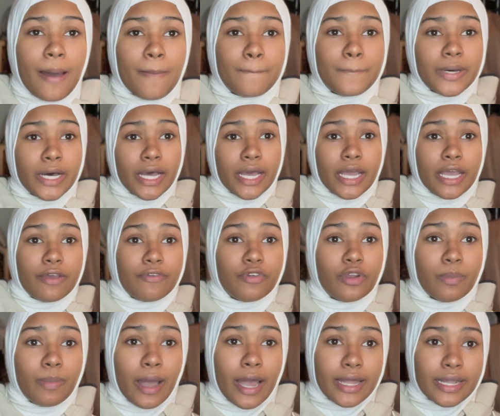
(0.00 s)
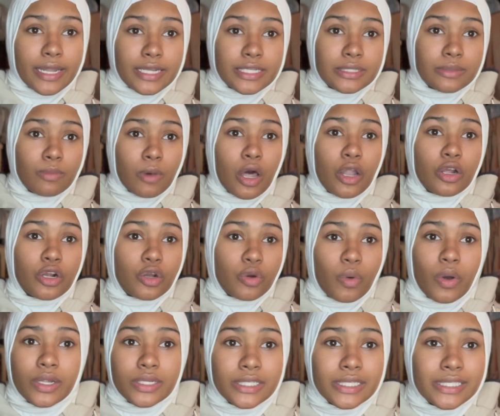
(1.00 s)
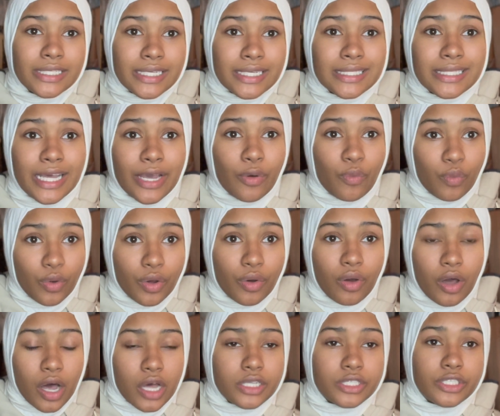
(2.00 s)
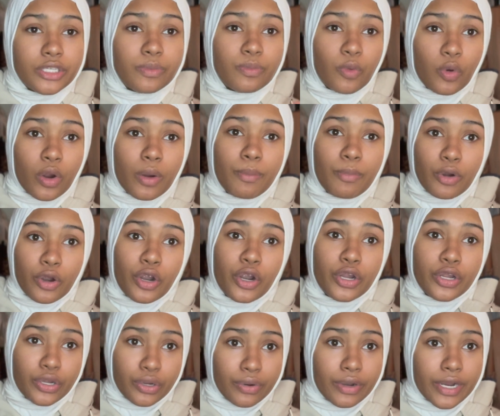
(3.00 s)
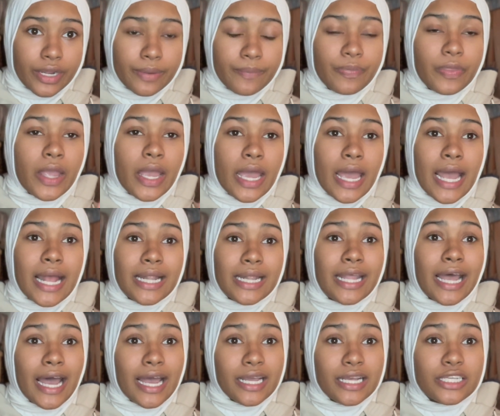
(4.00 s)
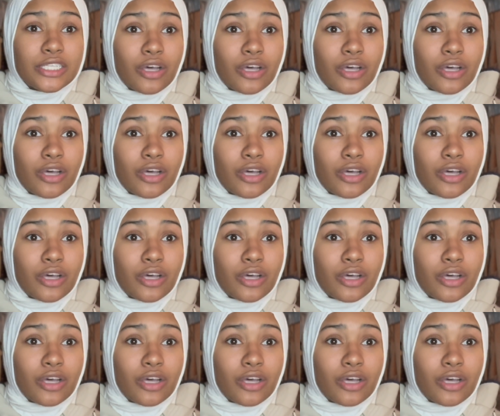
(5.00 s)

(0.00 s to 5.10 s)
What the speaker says: But if you're buying like smaller quantities, it will cost you more per unit. And that is